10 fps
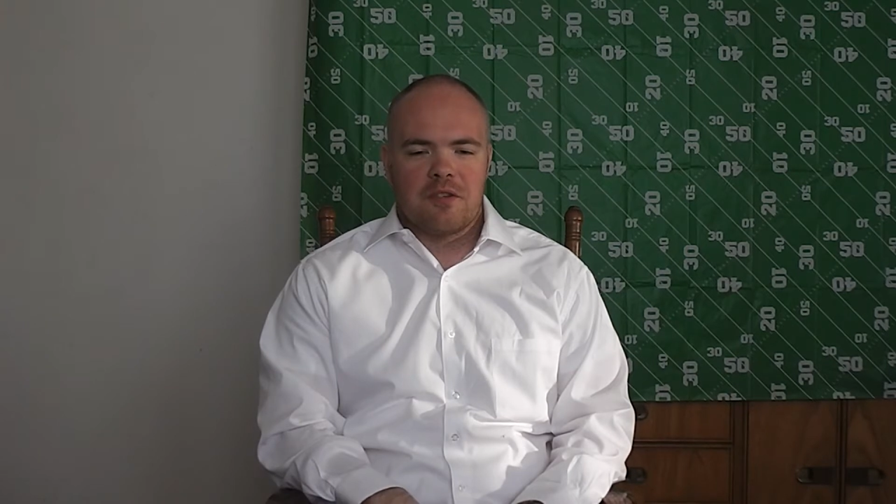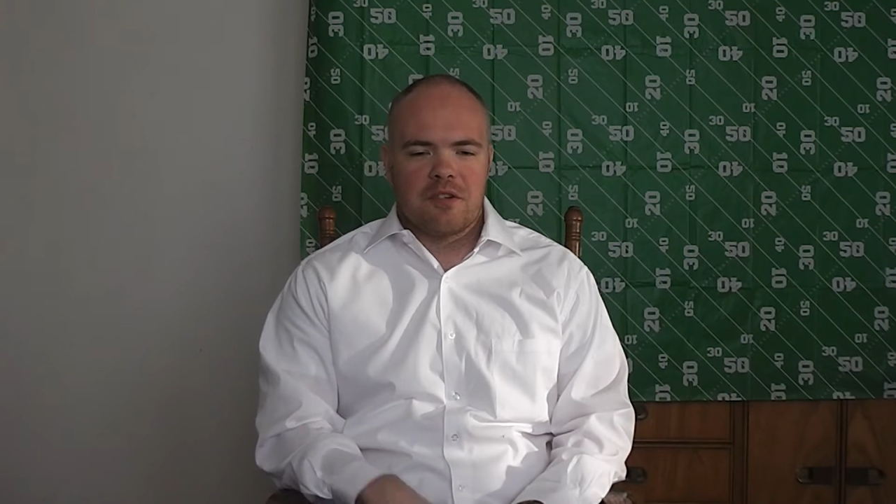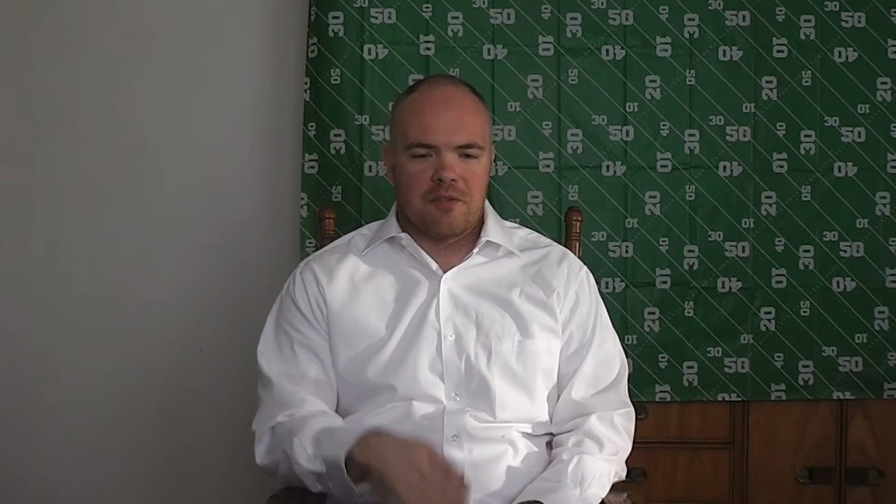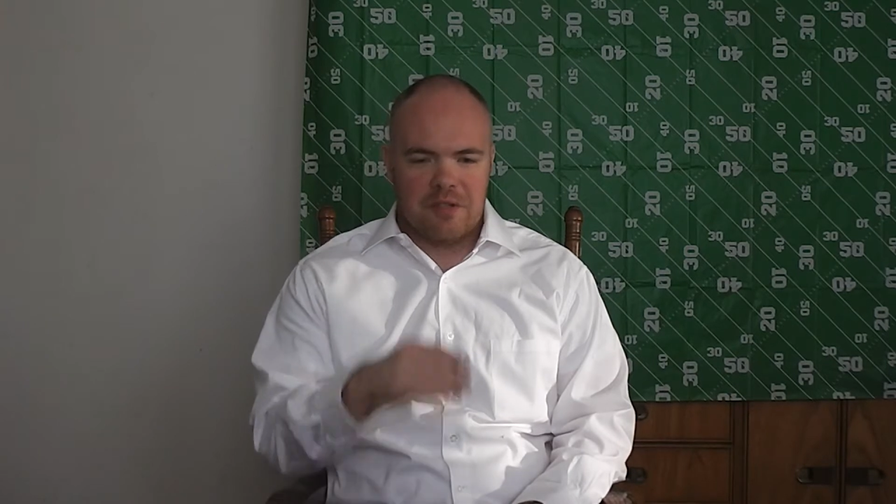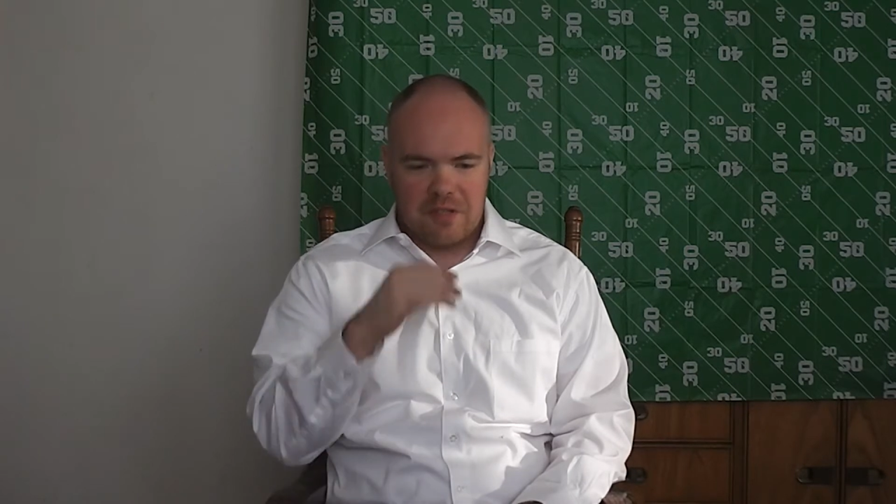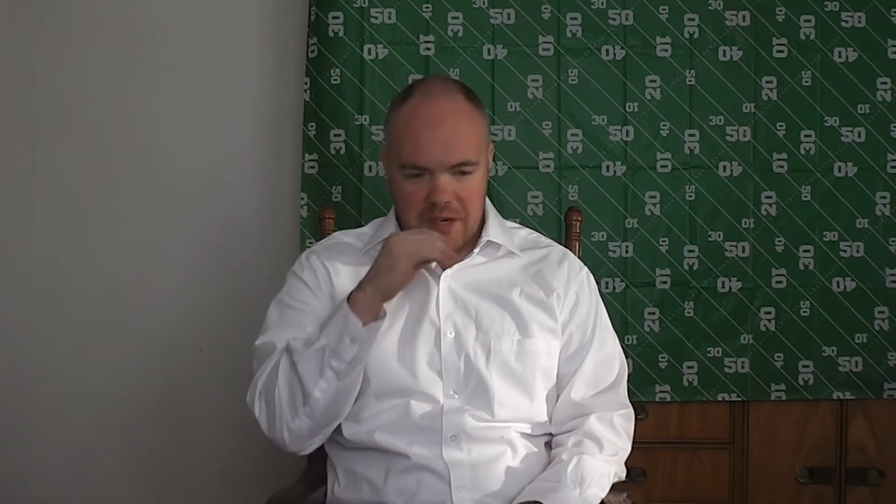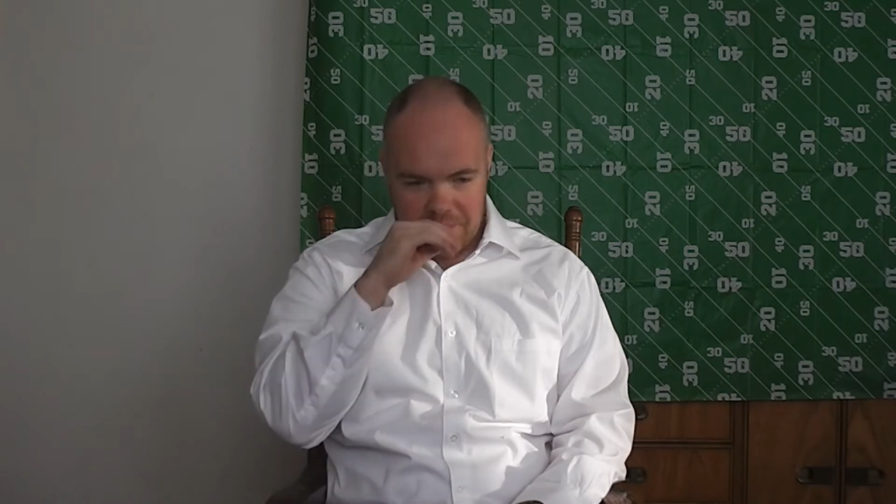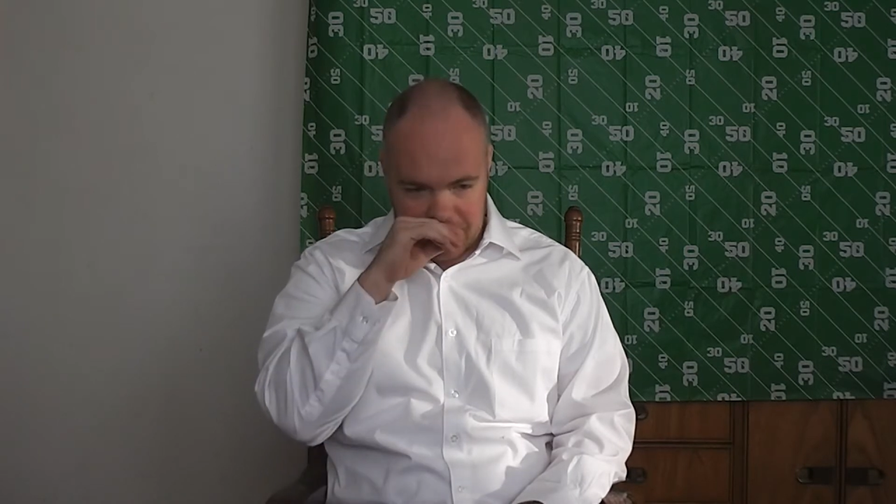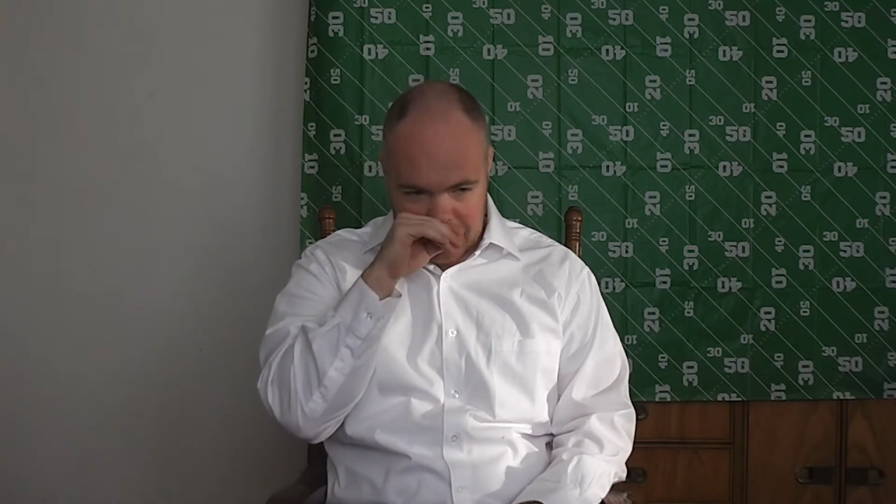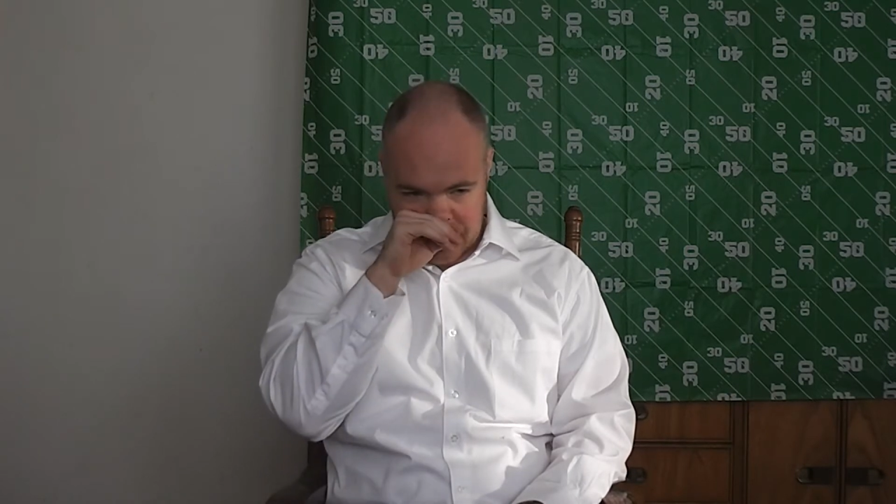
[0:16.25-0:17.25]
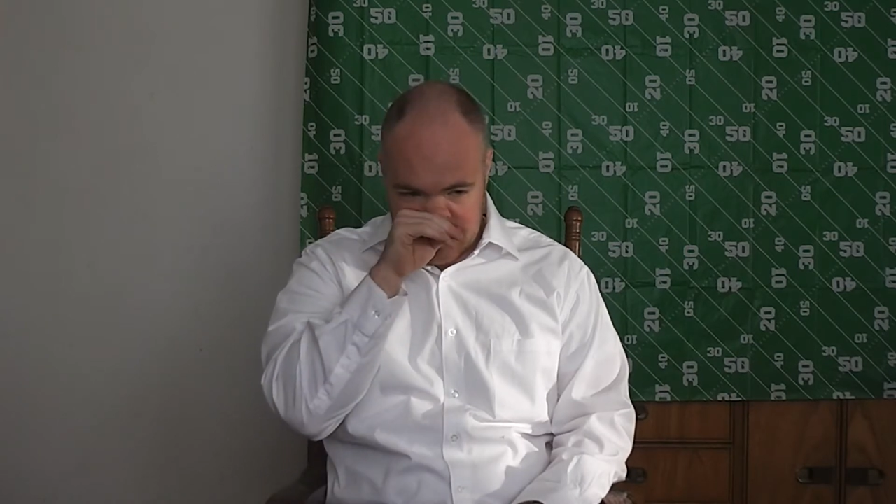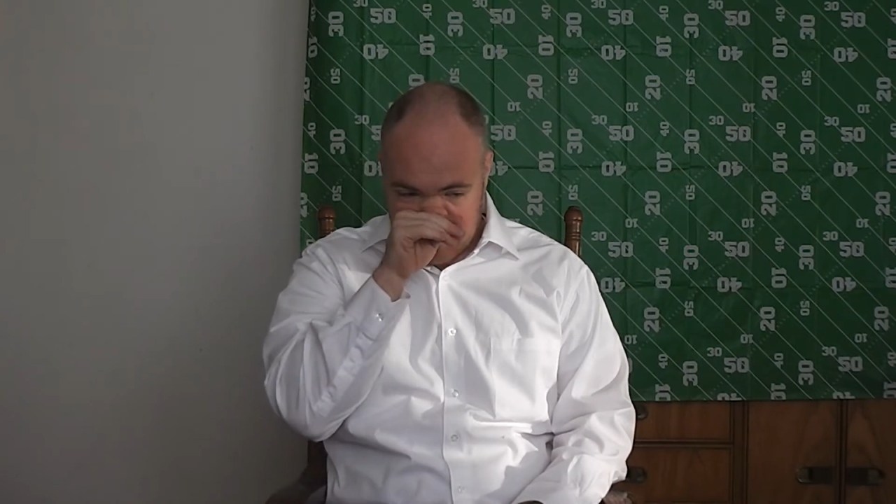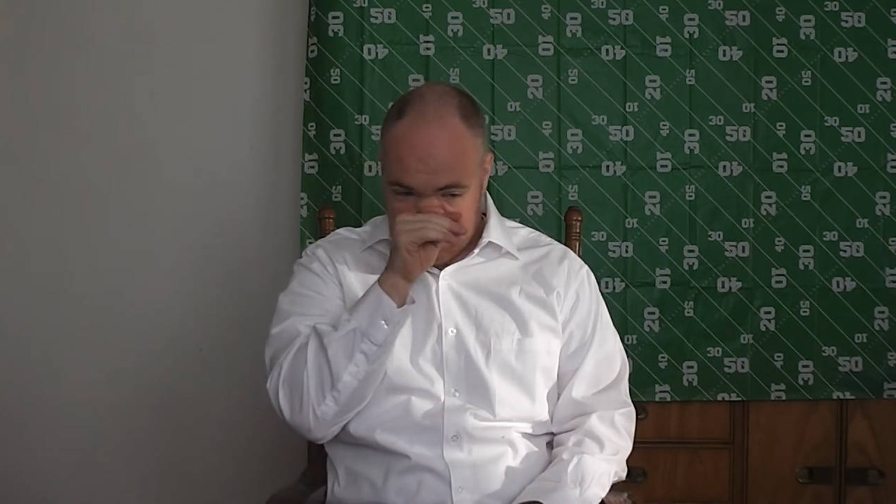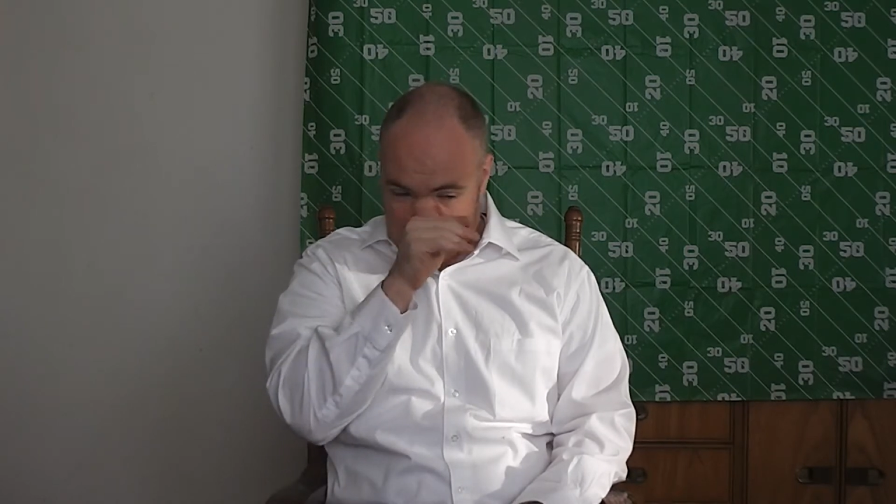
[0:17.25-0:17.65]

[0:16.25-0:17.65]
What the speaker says: series deficit.